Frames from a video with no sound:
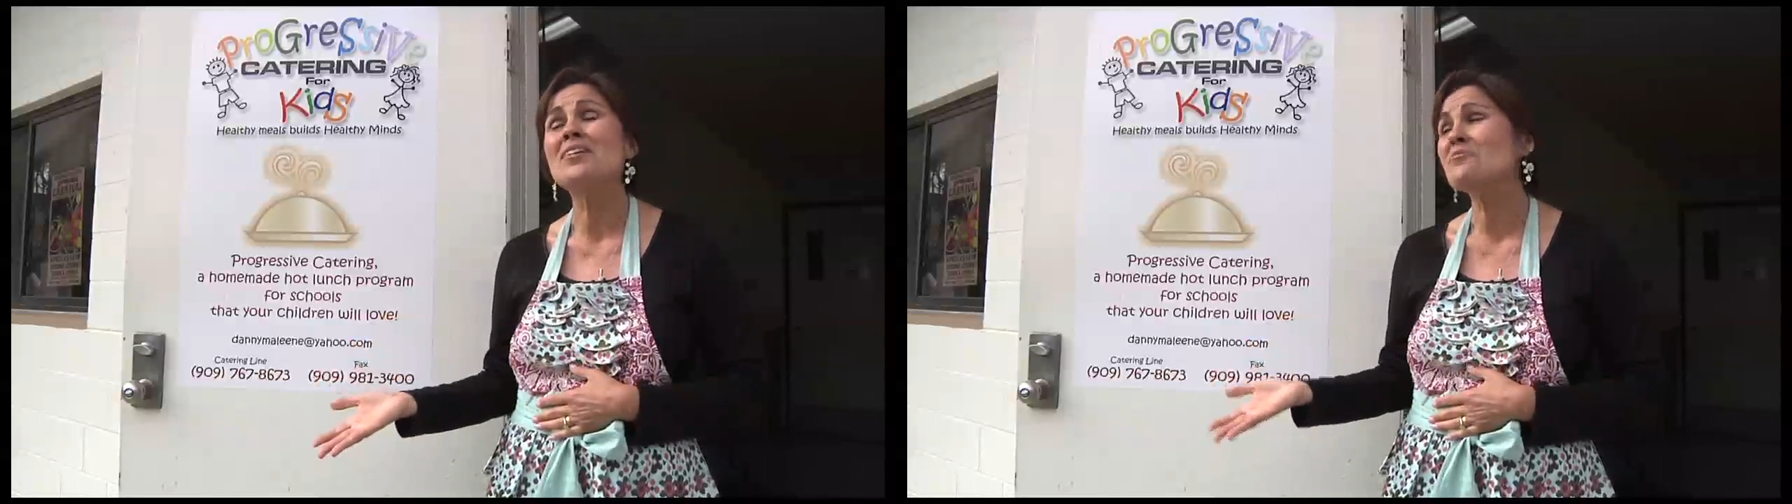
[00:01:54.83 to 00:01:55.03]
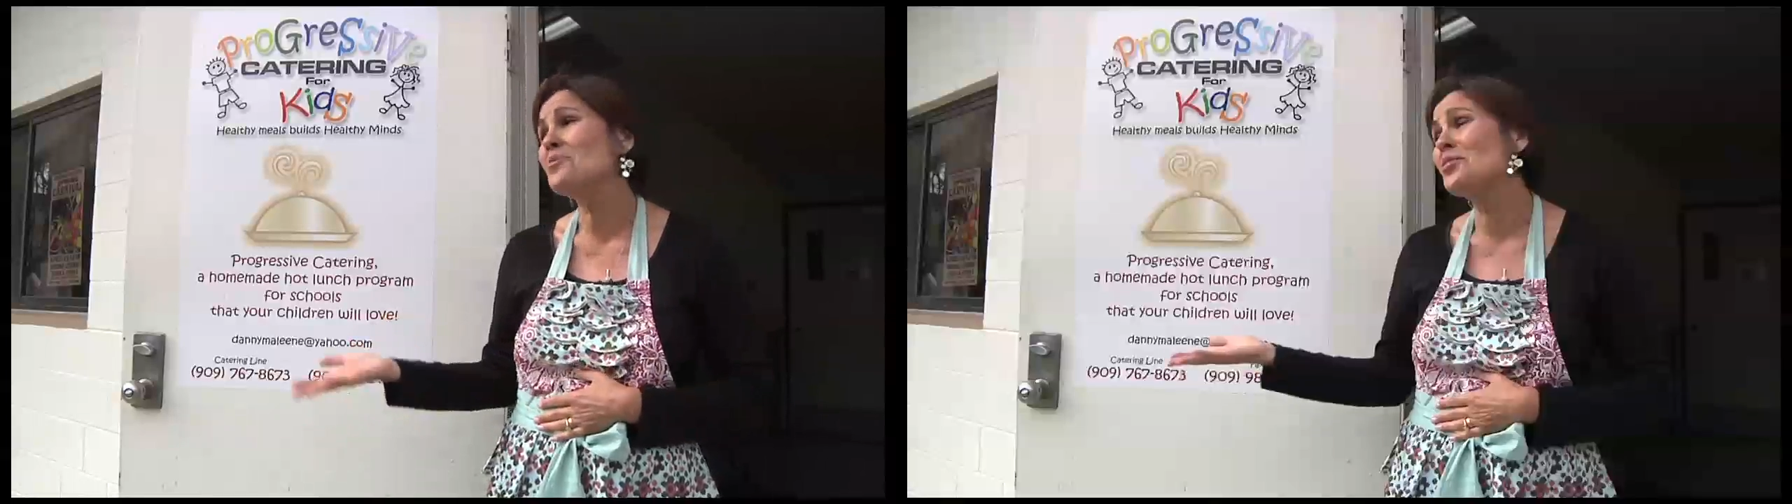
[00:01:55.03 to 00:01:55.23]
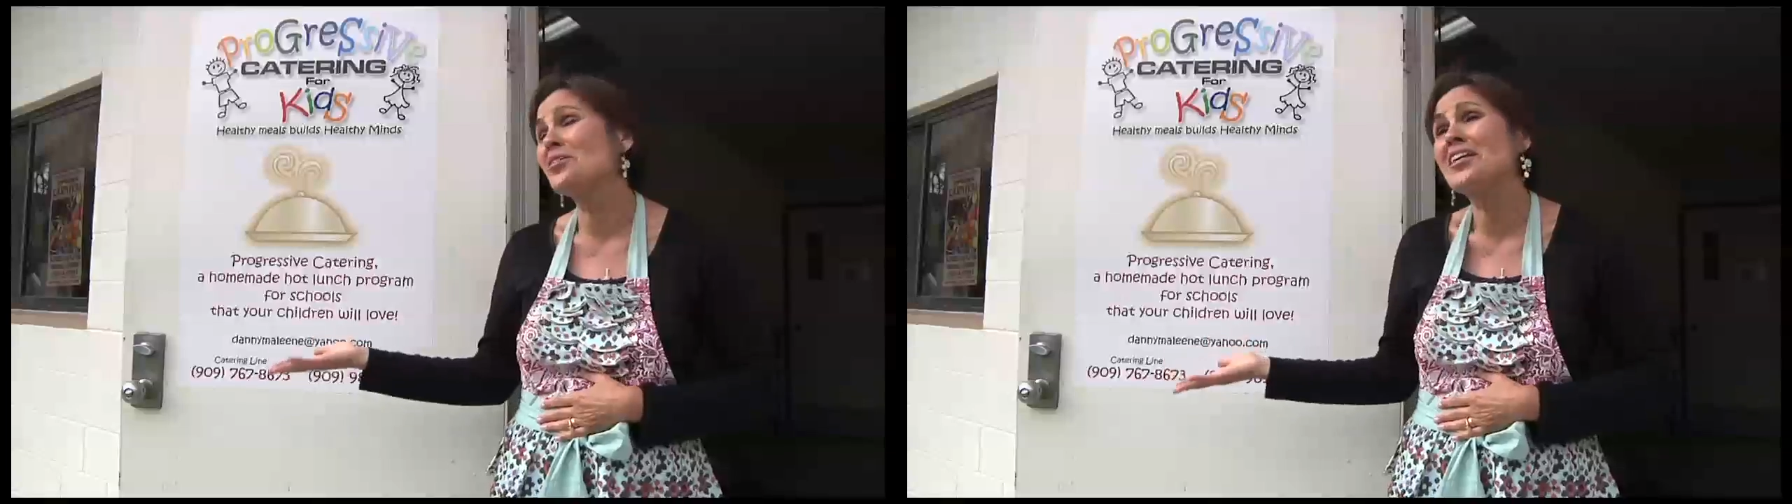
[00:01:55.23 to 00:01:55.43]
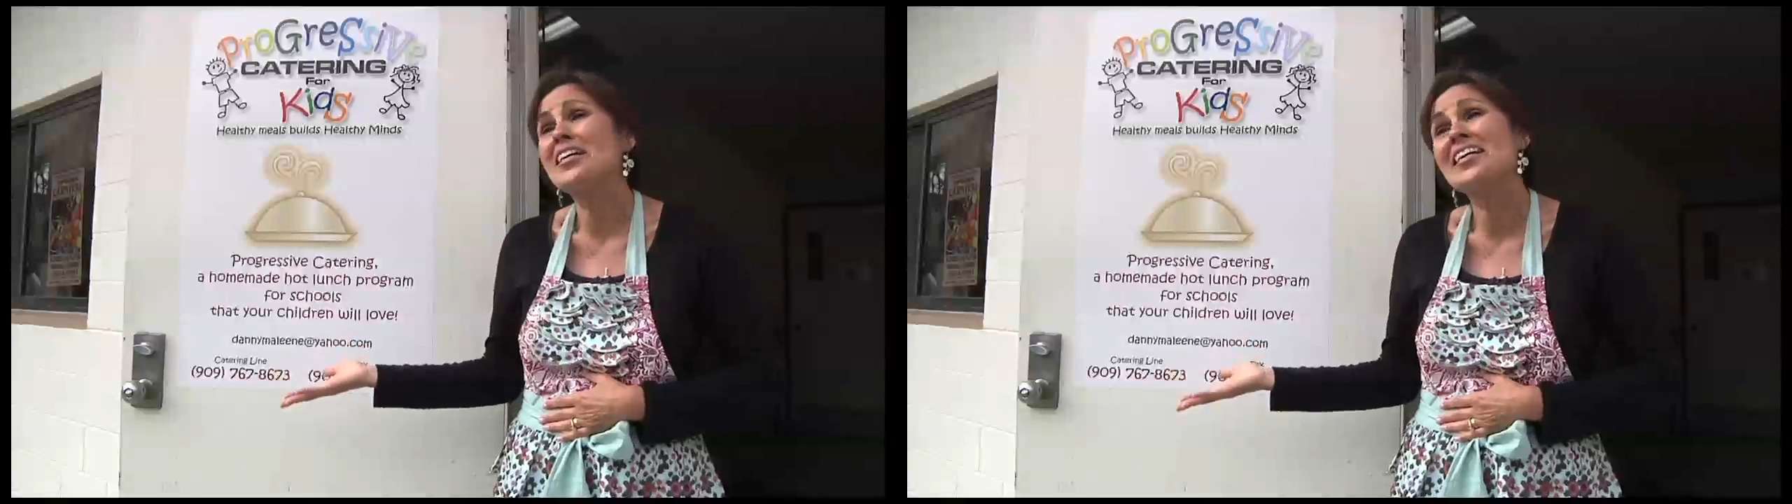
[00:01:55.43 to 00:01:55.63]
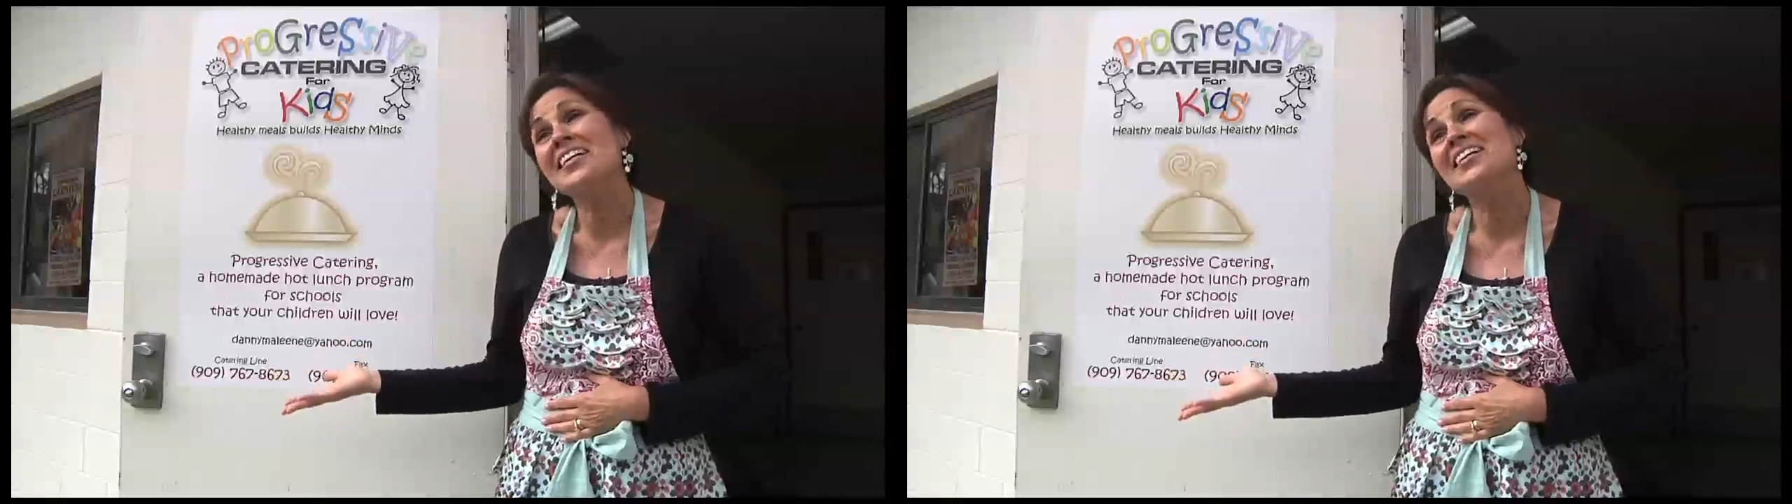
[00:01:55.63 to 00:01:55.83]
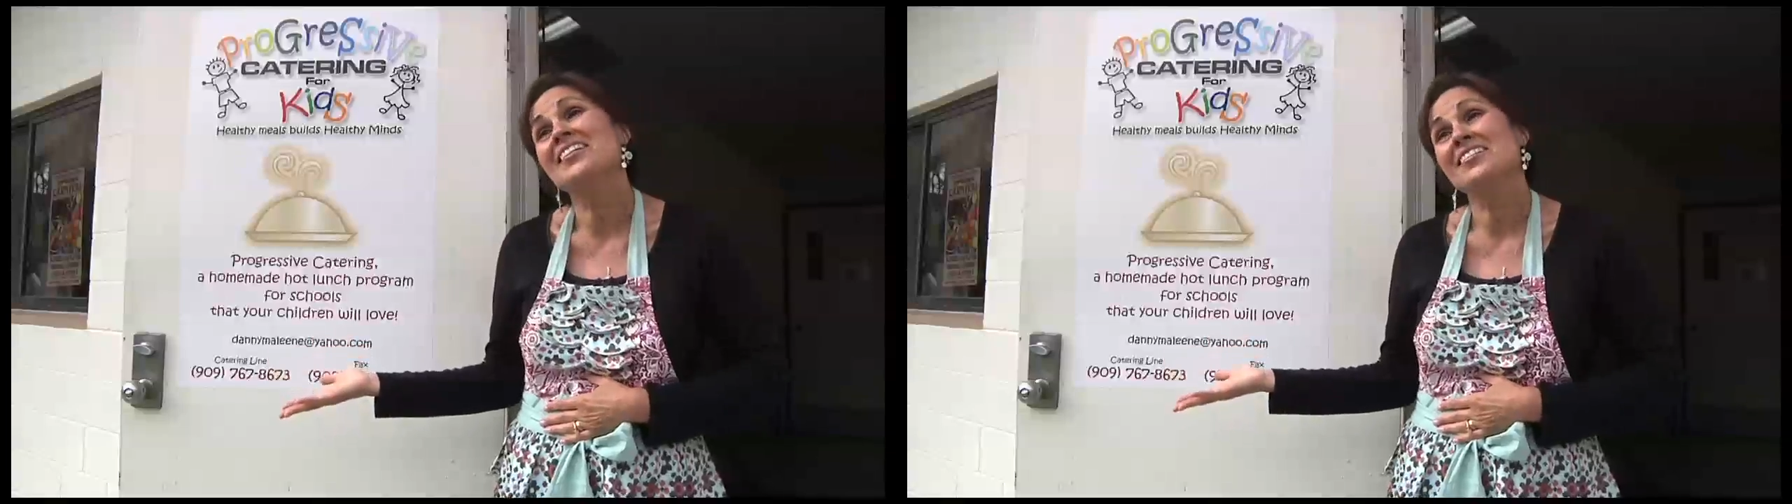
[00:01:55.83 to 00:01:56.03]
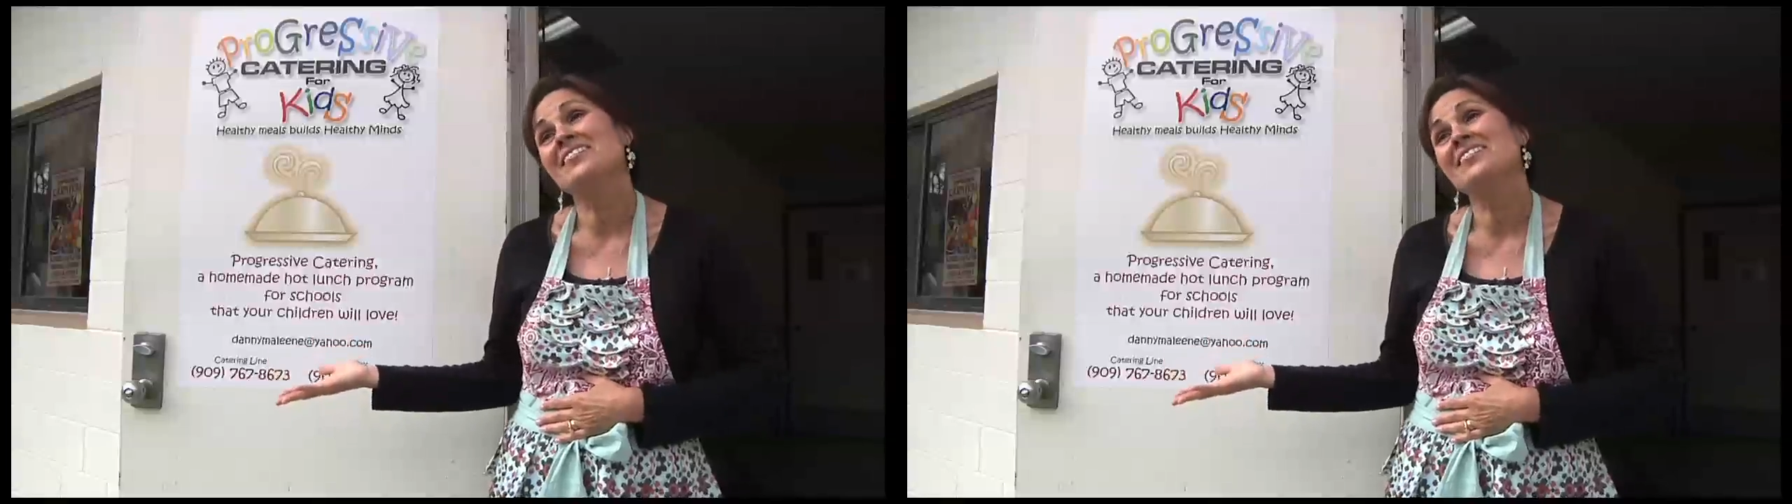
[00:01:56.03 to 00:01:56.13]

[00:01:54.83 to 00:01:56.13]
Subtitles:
that's what they're going to eat.